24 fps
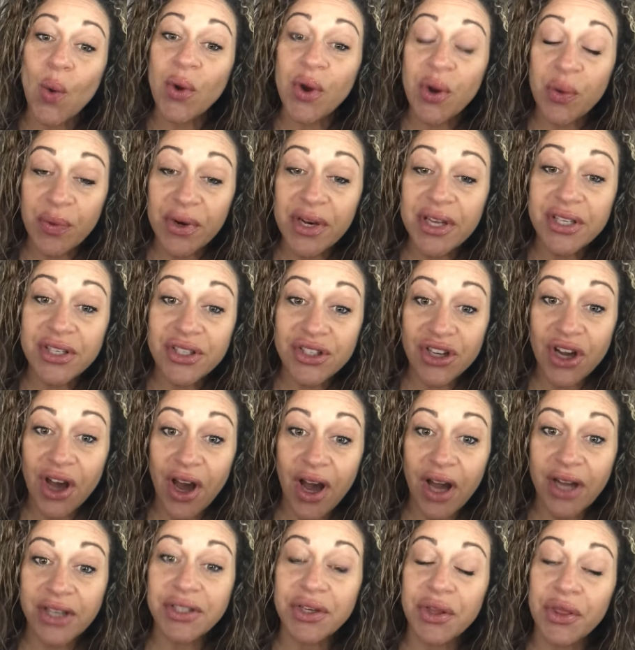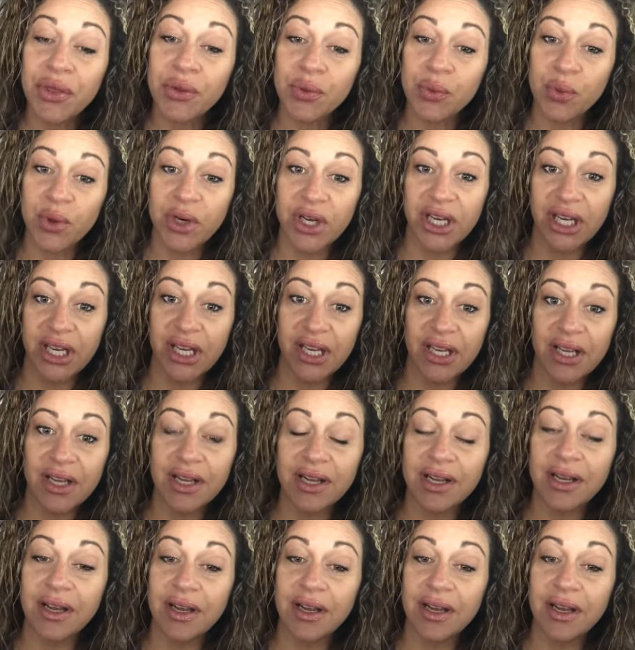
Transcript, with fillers: we restocked three